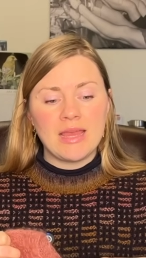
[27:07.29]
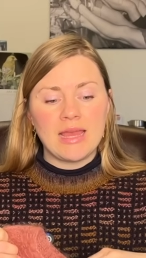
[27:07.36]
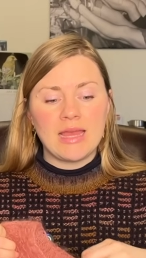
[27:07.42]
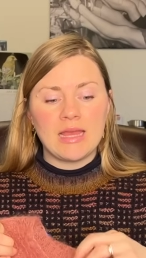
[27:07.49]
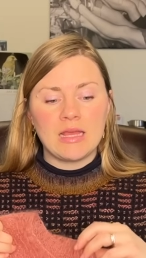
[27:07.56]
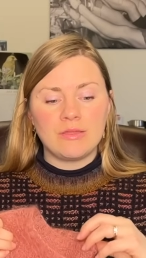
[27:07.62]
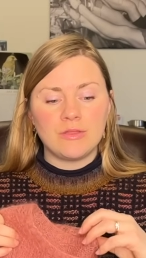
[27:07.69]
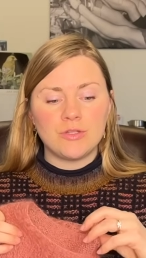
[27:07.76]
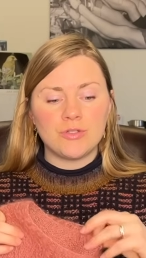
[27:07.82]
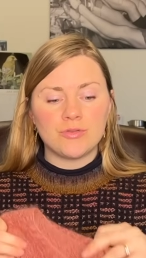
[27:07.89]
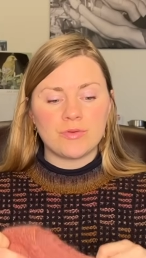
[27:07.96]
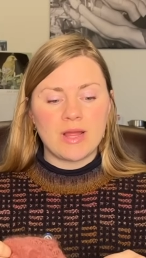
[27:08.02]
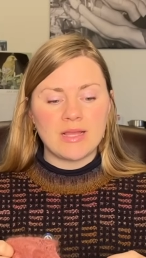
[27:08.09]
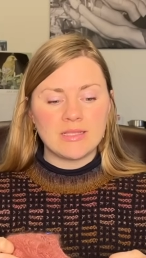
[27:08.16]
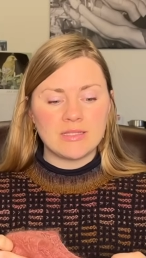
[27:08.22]
and the
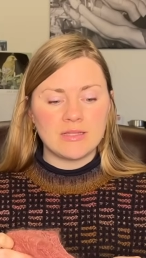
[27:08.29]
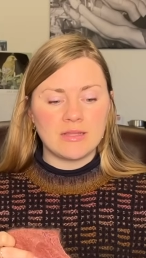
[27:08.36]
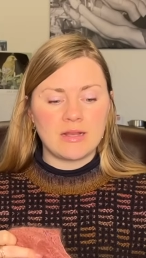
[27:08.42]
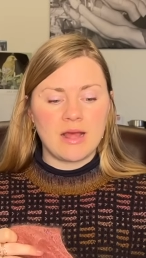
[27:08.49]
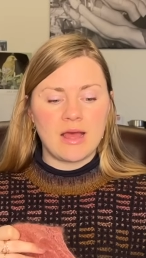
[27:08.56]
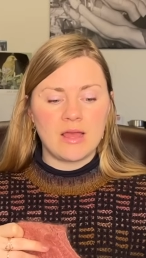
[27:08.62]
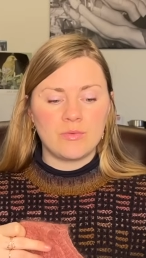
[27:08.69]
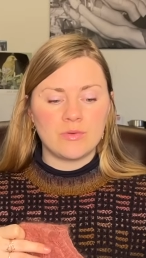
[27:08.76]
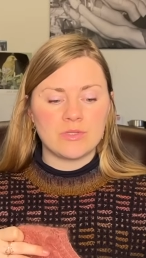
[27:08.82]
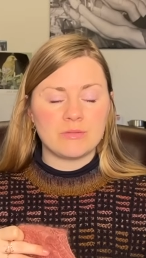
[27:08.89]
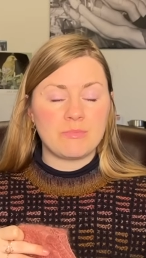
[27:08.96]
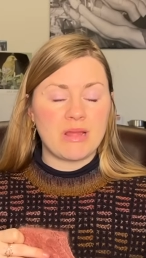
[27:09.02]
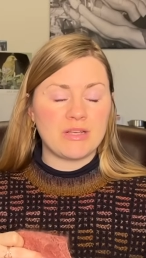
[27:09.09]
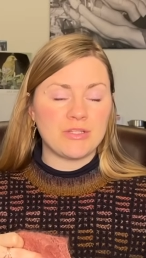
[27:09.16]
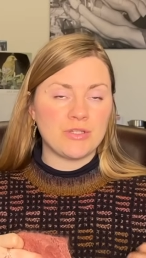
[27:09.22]
dress that I was
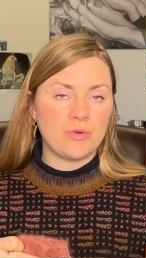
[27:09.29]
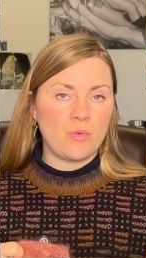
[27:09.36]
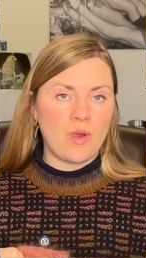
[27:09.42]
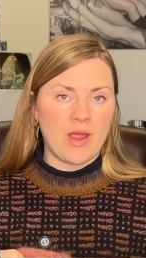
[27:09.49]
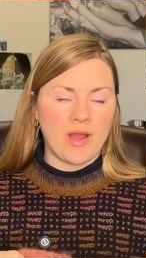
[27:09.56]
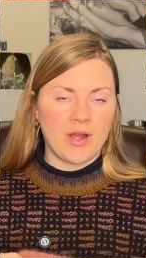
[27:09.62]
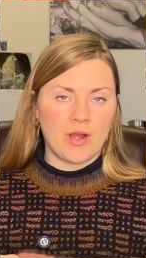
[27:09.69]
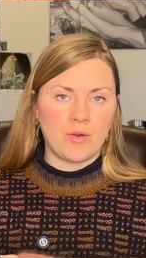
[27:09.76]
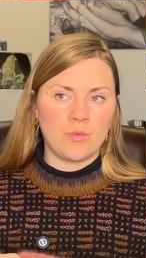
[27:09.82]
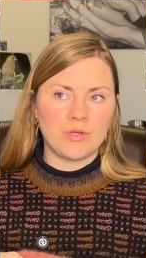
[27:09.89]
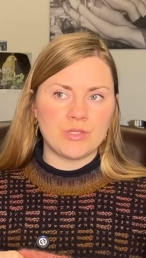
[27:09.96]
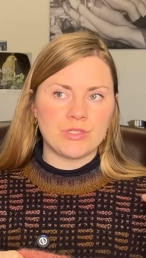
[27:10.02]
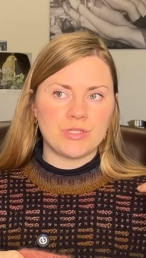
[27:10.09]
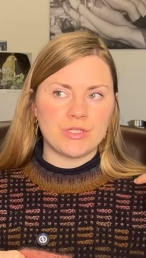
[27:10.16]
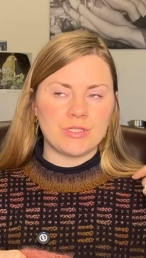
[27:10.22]
meant to wear
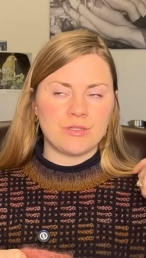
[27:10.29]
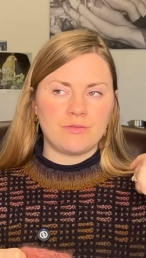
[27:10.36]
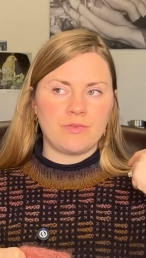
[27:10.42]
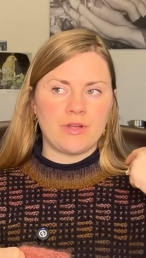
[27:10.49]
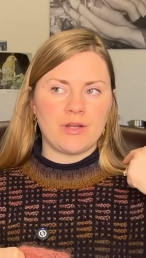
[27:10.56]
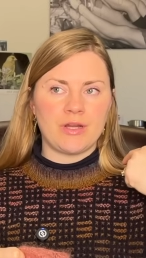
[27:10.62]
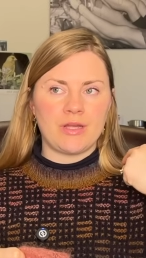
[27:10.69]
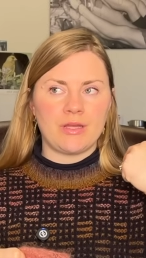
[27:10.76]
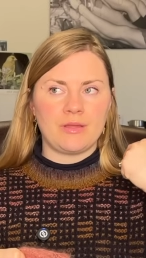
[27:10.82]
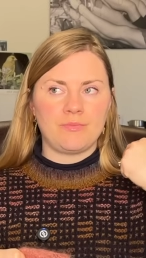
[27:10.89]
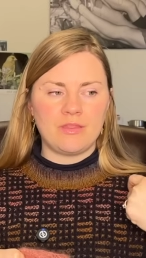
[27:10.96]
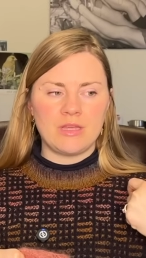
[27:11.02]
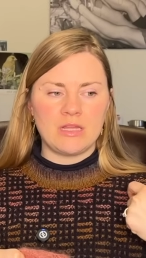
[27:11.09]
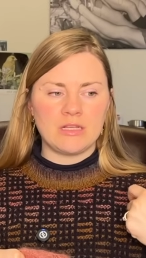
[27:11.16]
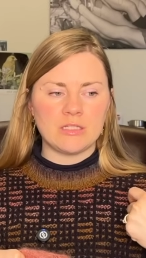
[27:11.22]
was just a very
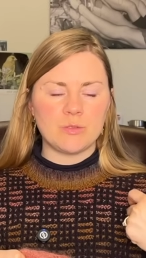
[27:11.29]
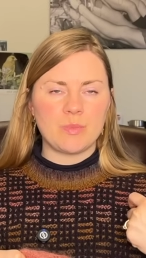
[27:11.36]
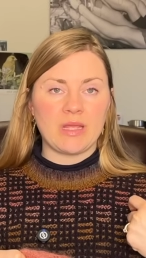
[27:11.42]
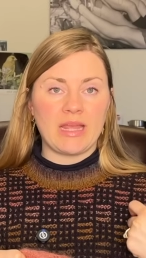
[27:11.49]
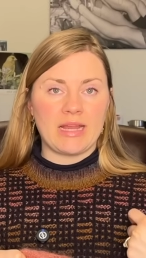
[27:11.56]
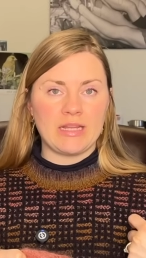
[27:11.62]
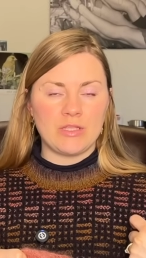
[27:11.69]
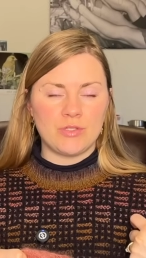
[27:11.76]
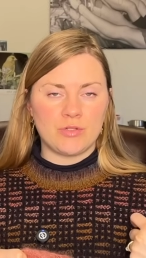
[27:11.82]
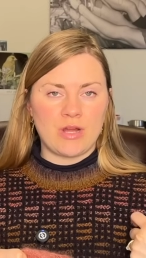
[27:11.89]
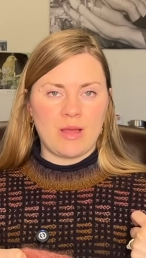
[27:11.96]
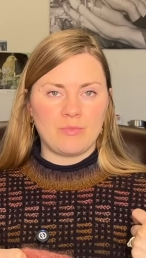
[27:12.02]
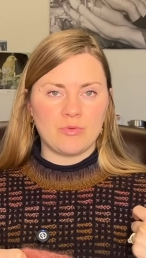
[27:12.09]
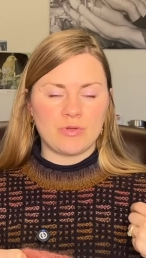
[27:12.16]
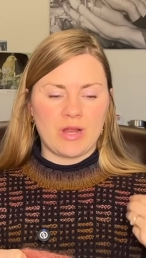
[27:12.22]
thin spaghetti
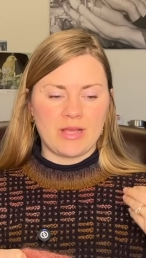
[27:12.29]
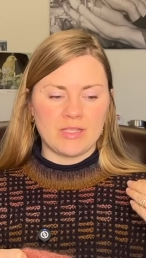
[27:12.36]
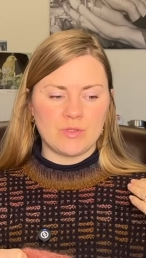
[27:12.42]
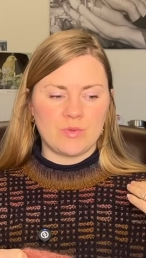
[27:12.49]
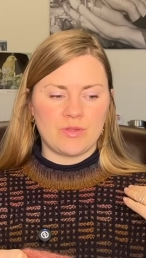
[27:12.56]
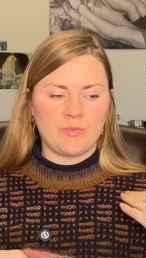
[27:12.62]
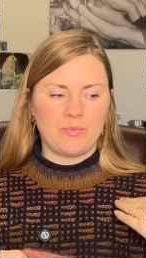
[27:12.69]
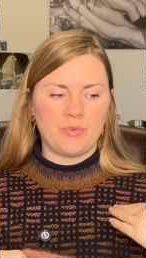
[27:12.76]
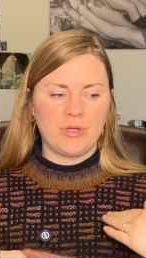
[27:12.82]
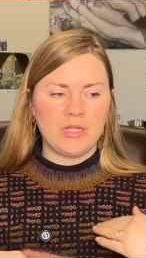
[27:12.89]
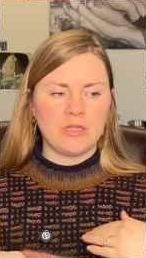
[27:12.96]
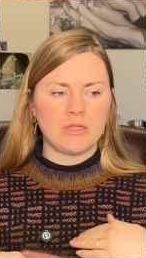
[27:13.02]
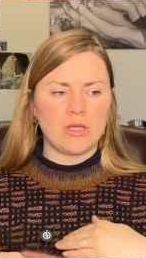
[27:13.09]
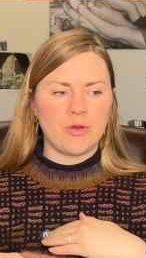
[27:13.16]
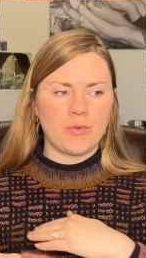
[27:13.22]
strap dress with a pretty
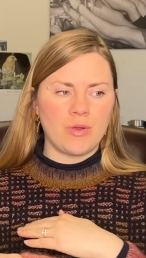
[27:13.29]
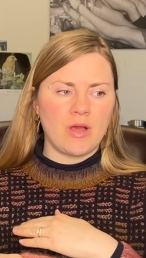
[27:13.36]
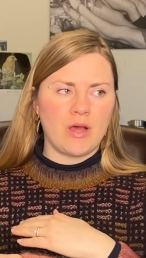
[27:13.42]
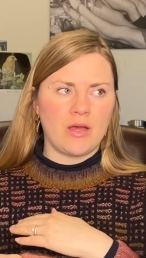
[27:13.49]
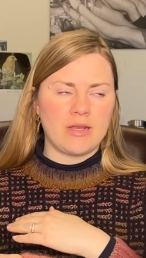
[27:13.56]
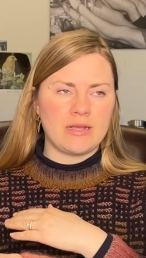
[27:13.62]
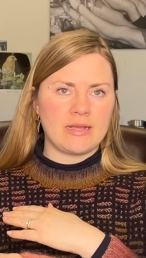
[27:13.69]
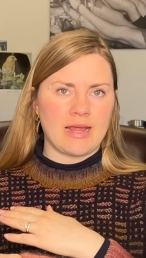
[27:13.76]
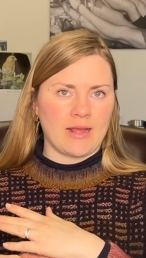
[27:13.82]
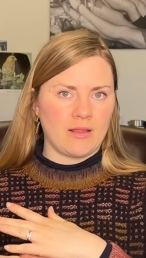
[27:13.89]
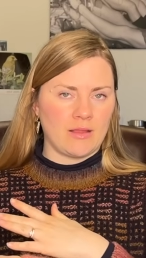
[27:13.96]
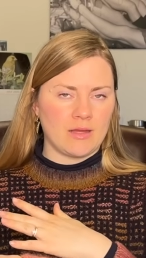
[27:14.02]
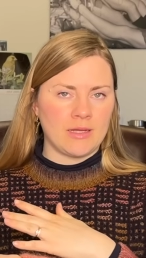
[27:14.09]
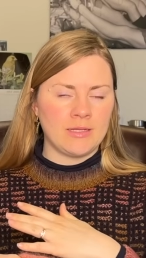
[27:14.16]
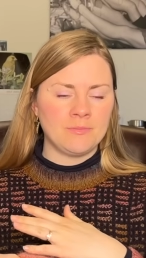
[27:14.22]
low cut
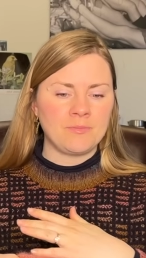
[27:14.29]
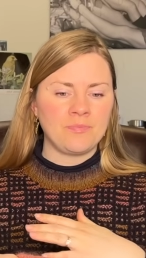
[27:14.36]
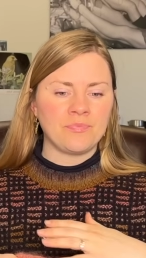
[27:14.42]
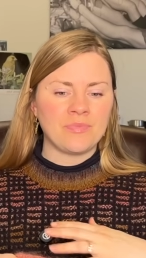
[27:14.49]
neckline.